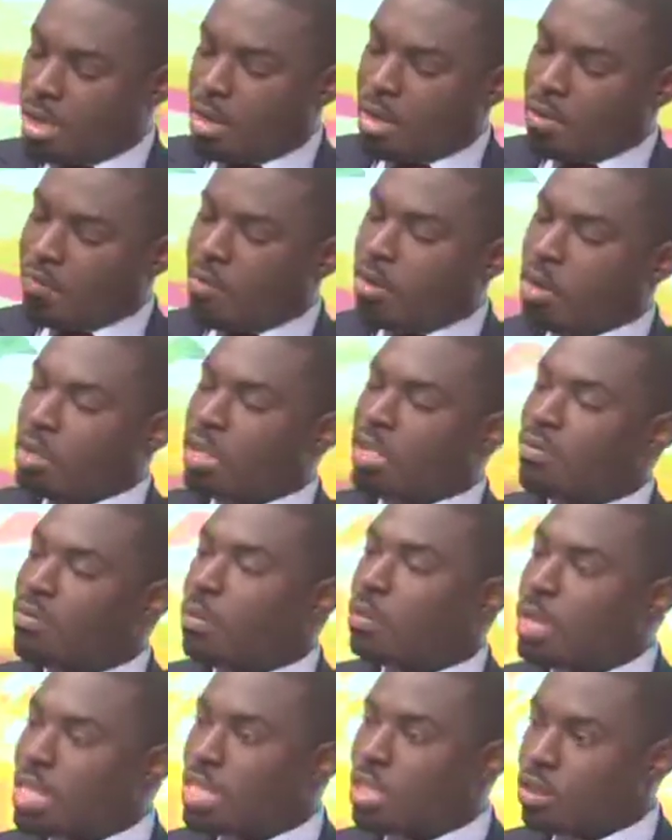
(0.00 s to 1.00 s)
various
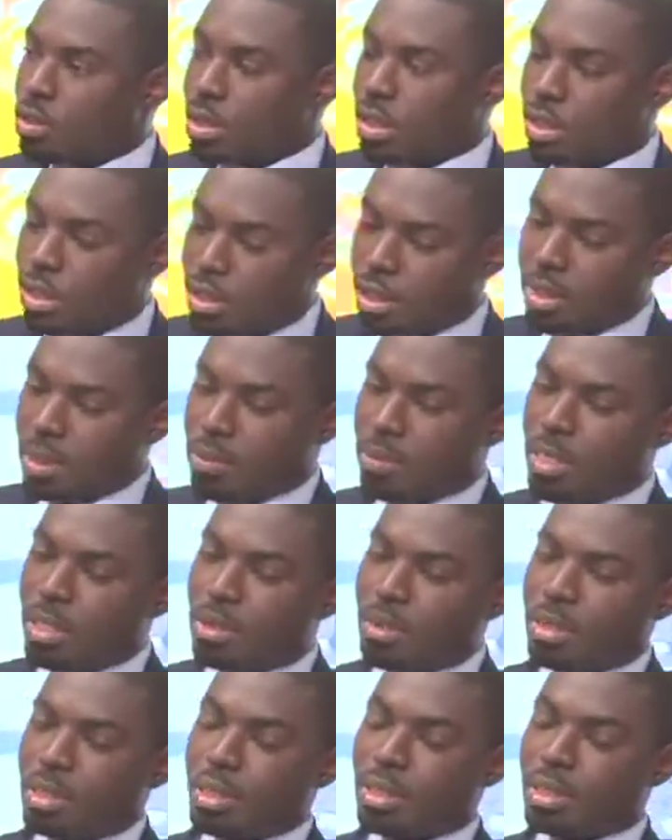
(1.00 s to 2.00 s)
information in the system,
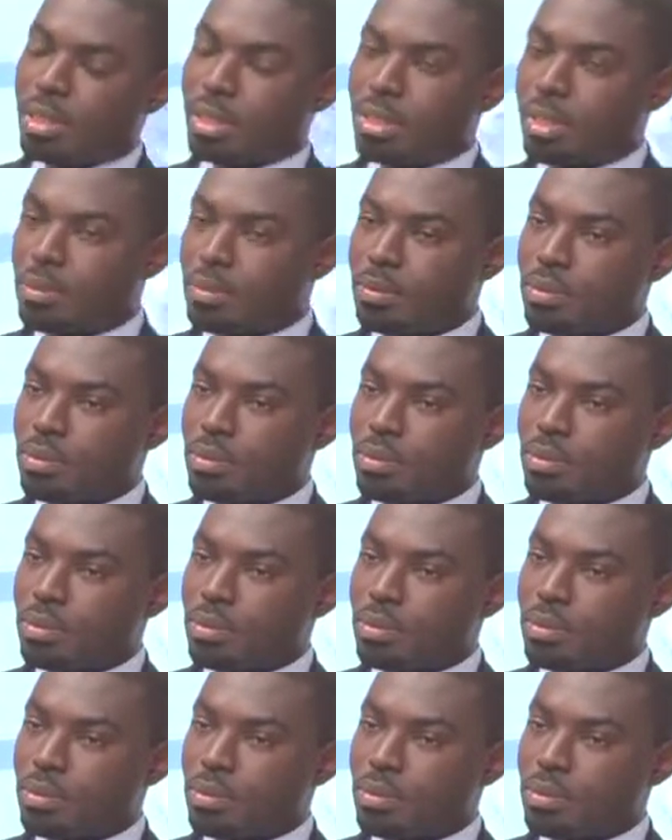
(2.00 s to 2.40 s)
details the system.